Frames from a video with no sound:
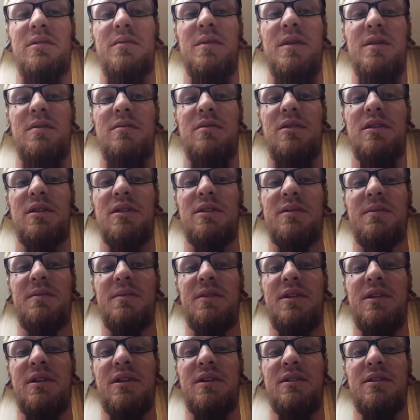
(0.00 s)
Maybe that's
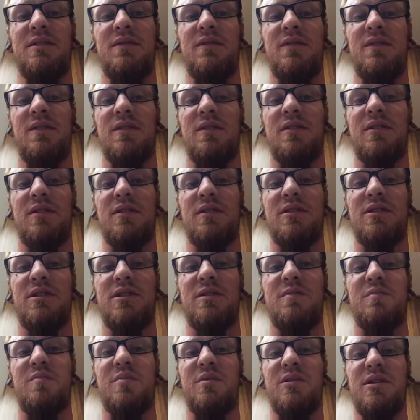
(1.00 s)
because of the
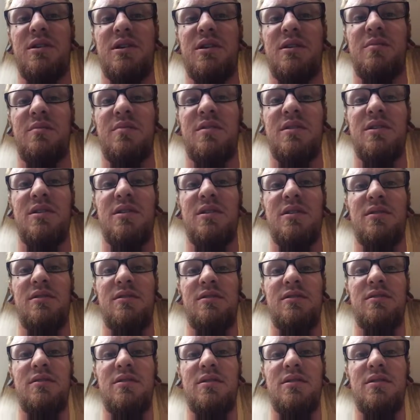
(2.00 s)
spring being,